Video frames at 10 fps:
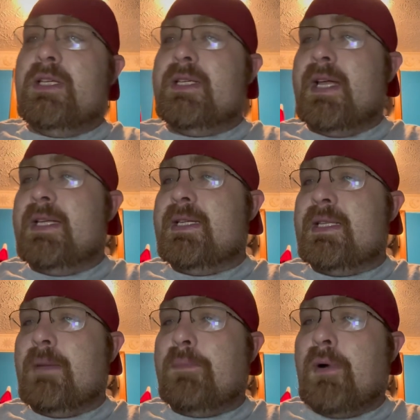says that
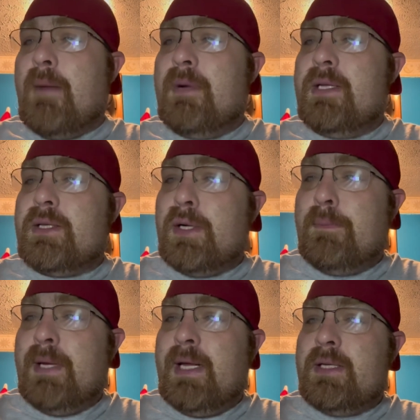the prominent
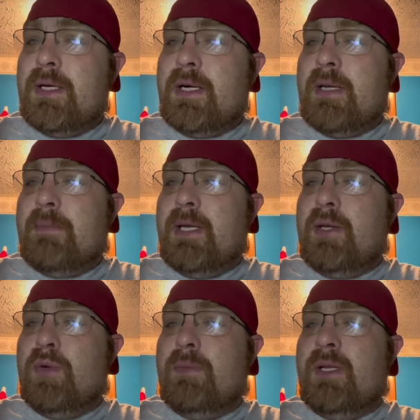terpenes are going to be
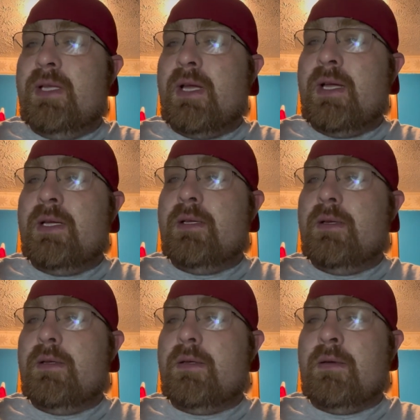humulene,
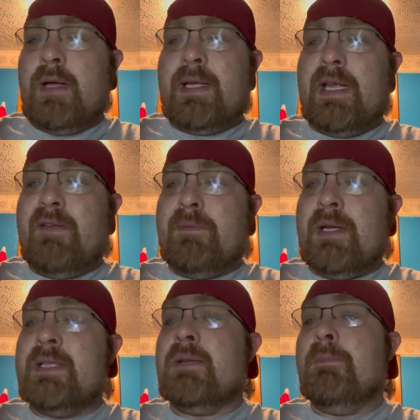oh, uh, I can't,
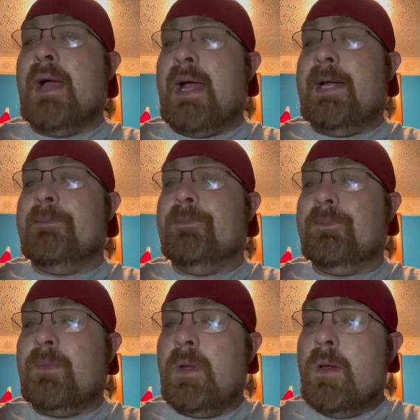and some pine.
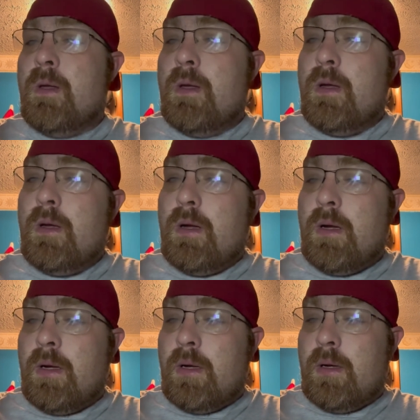
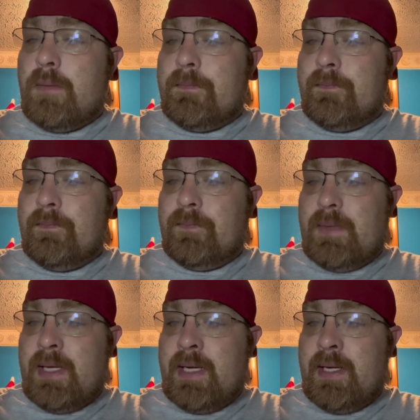Um,
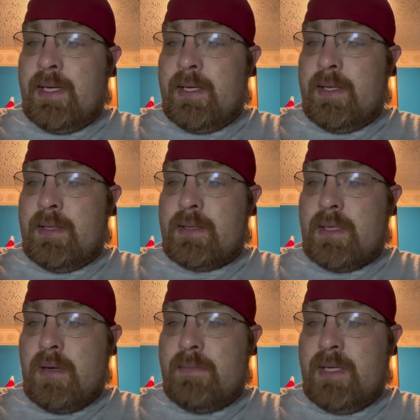it is
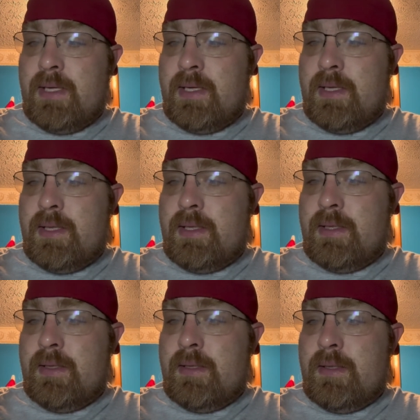coming
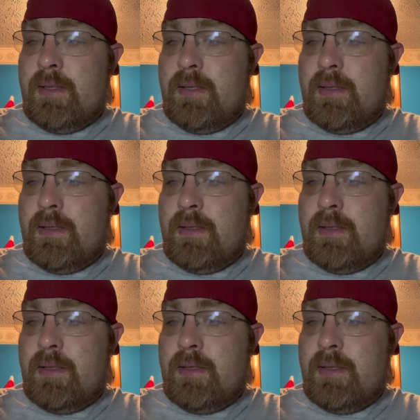in,